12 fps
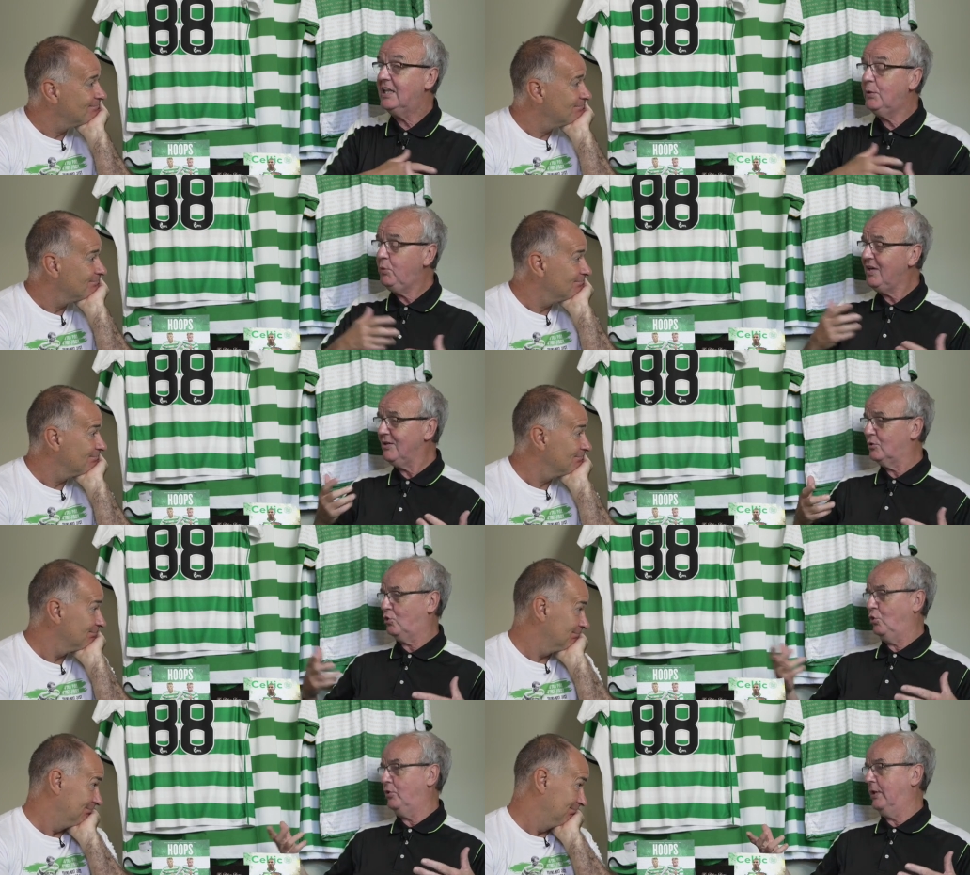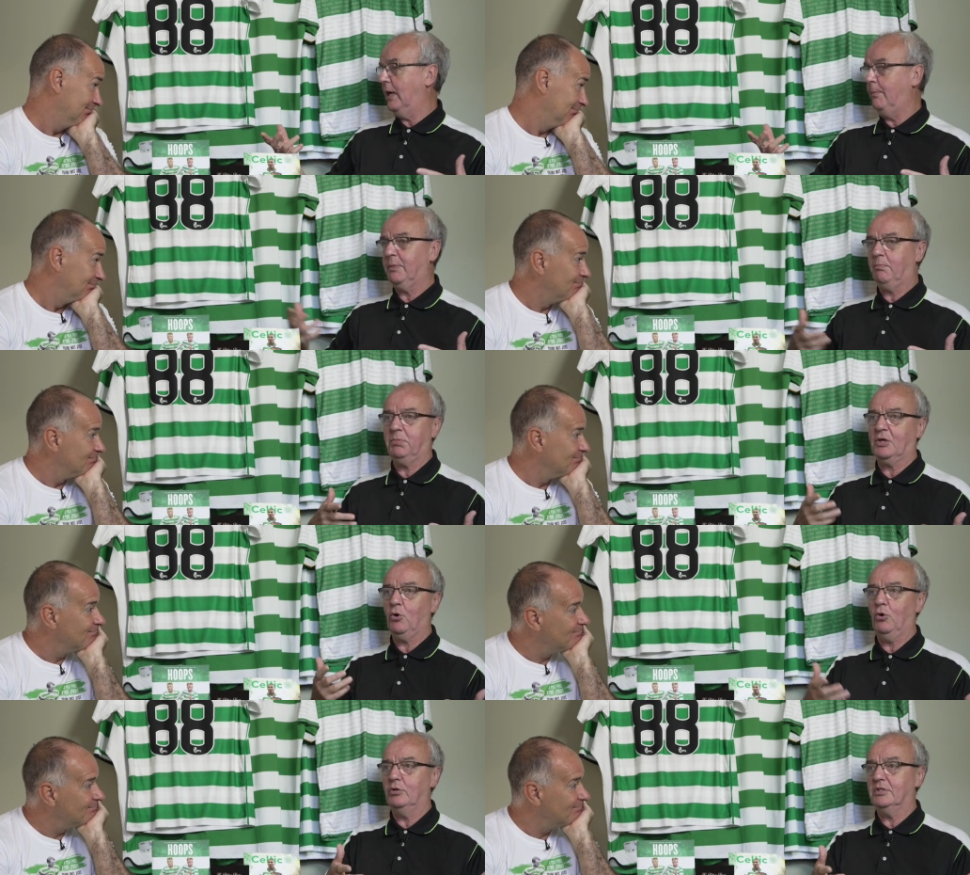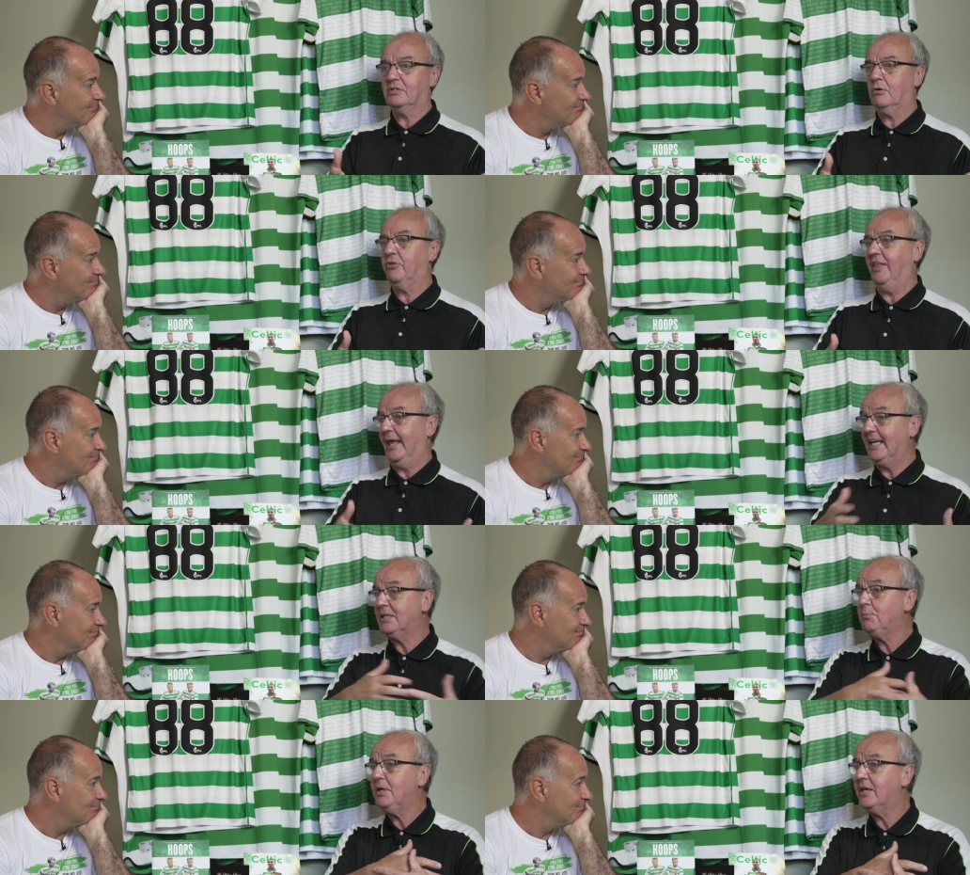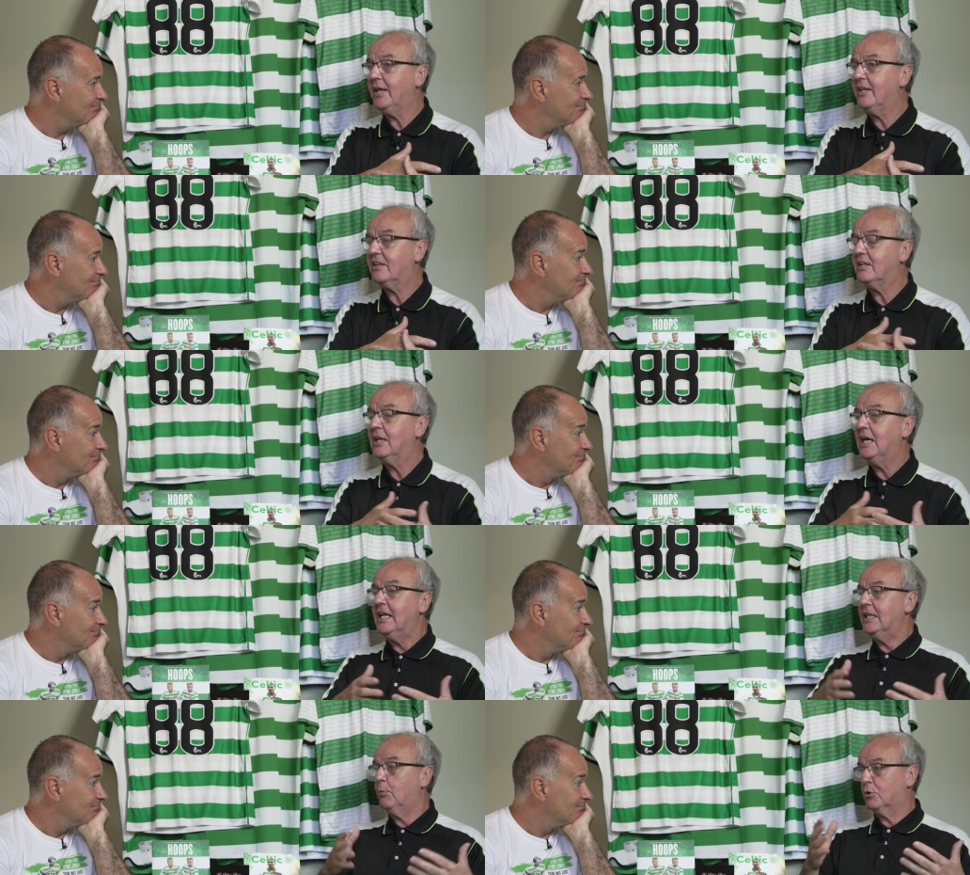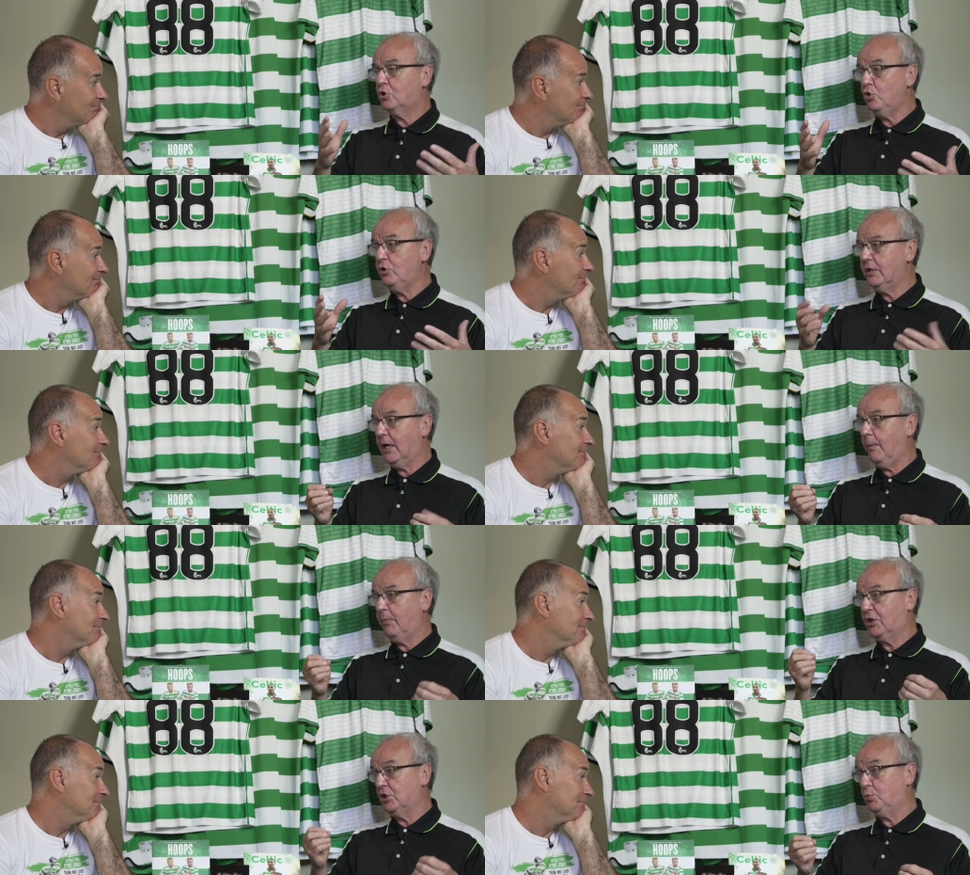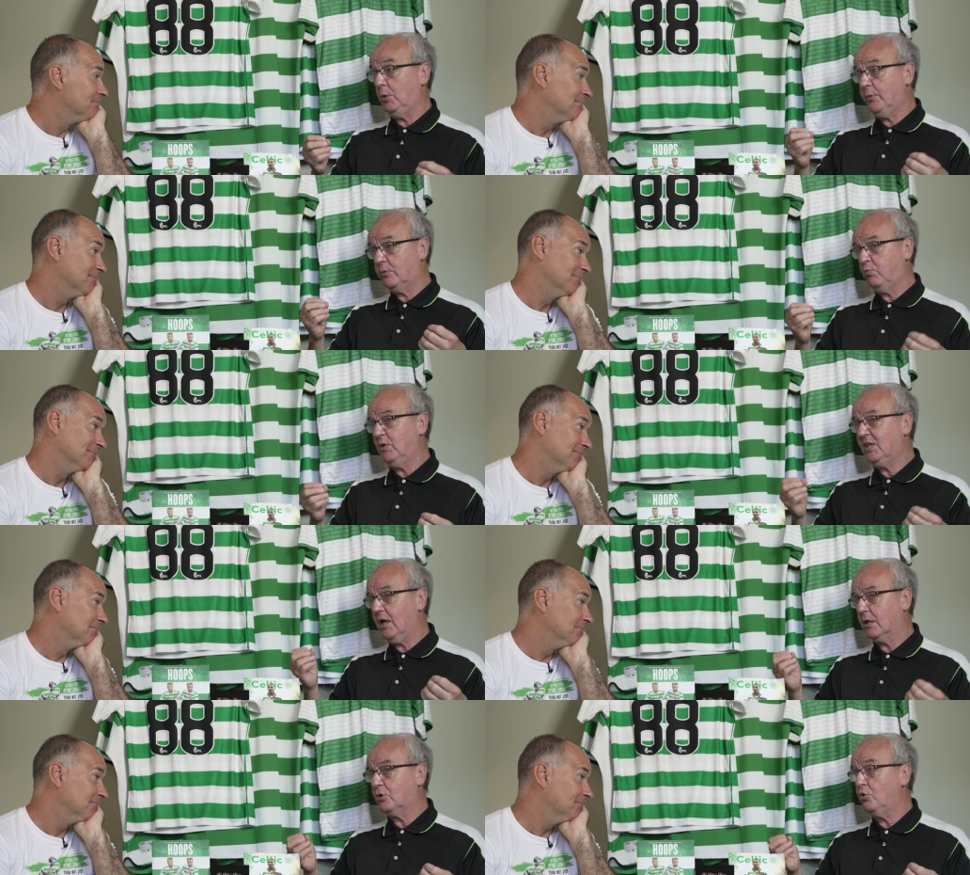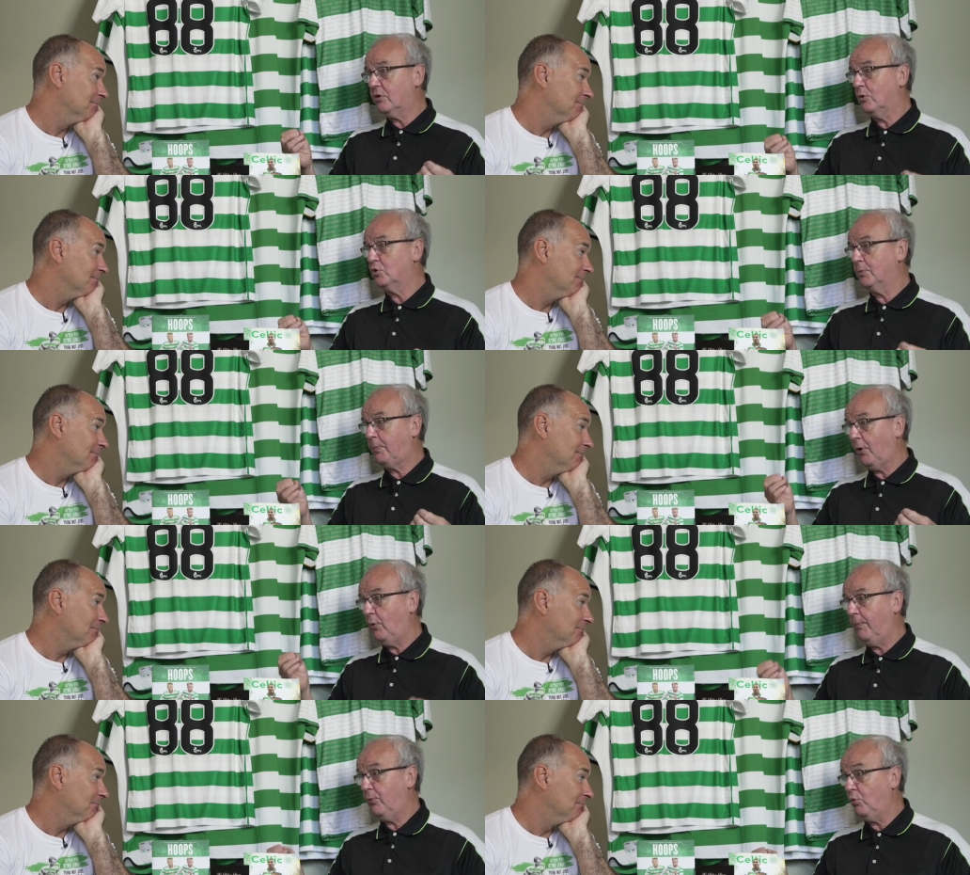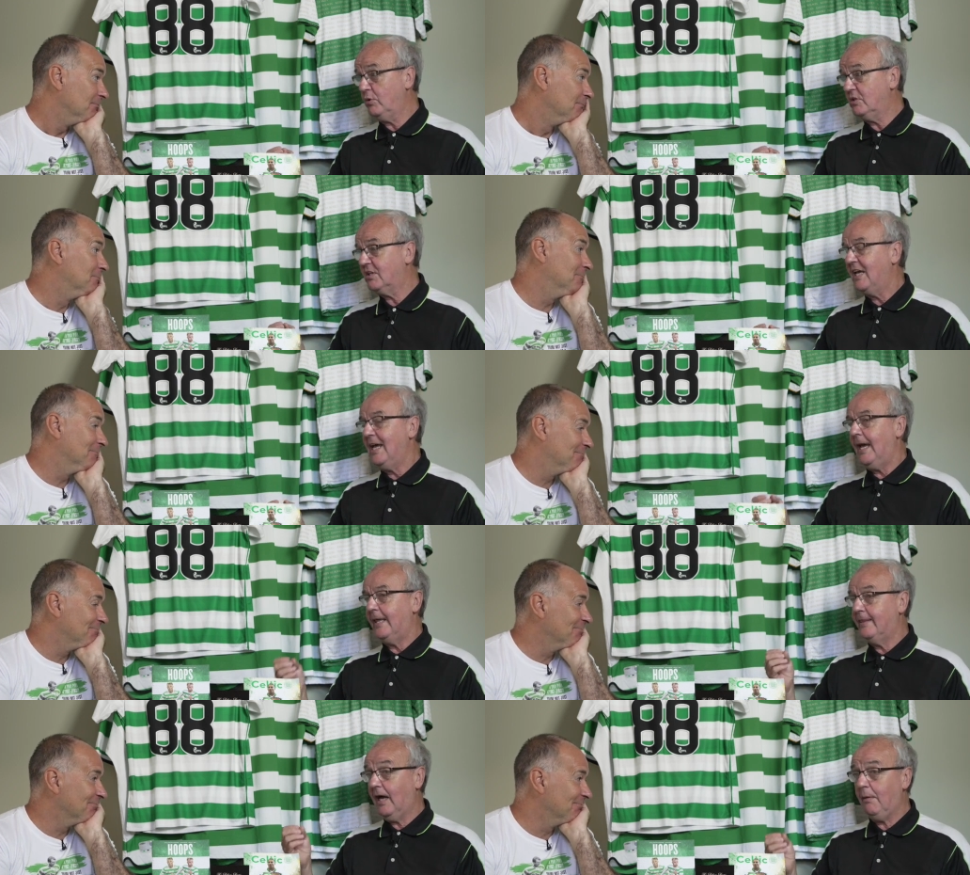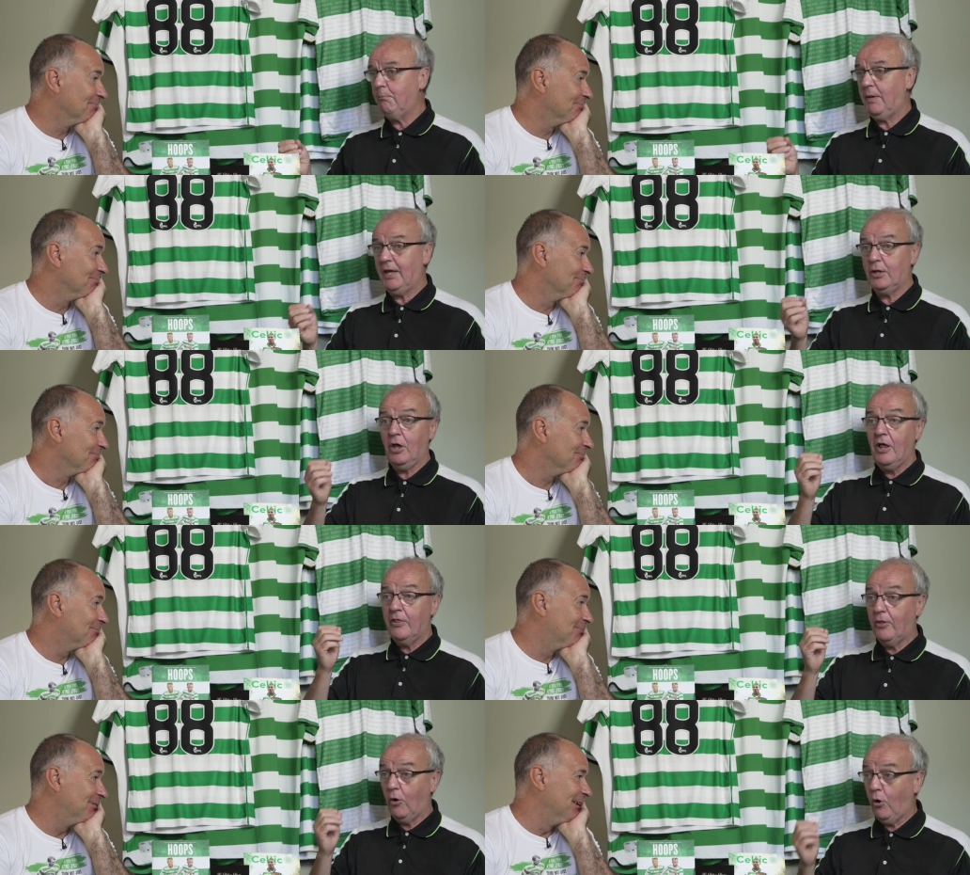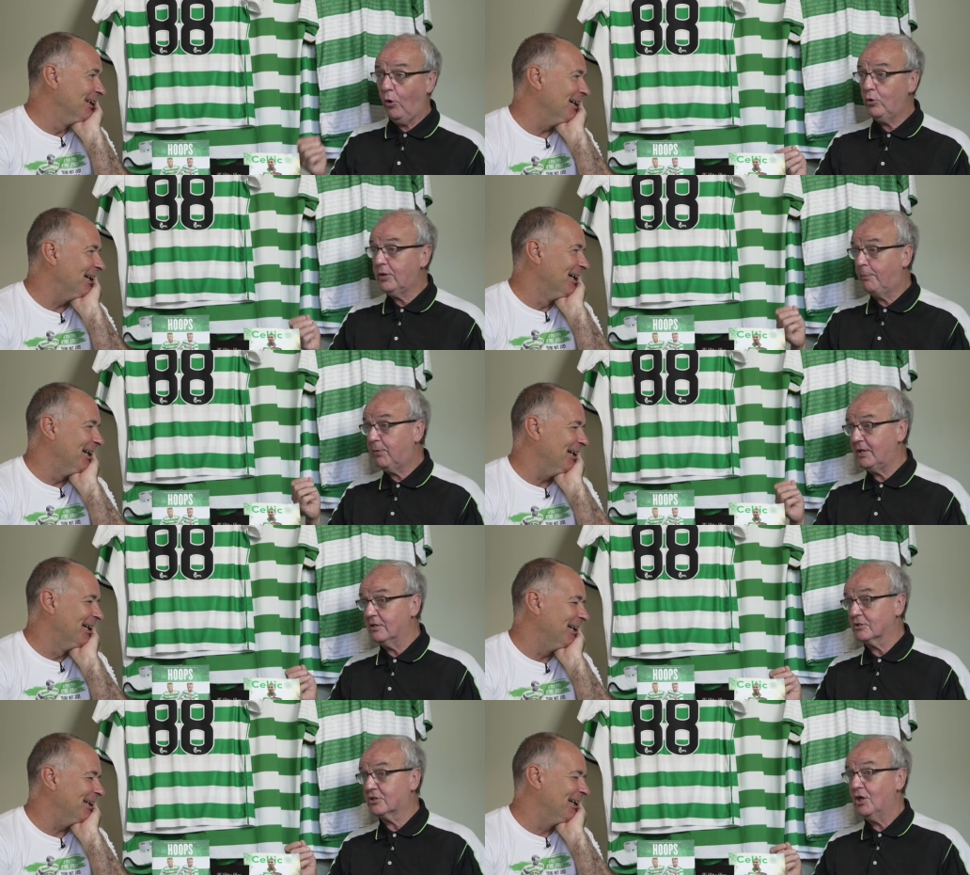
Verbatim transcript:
Speaker 1: They weren't doing that because they liked me or anything. They were doing that because we, we got a £2,000 bonus, and that meant that all the players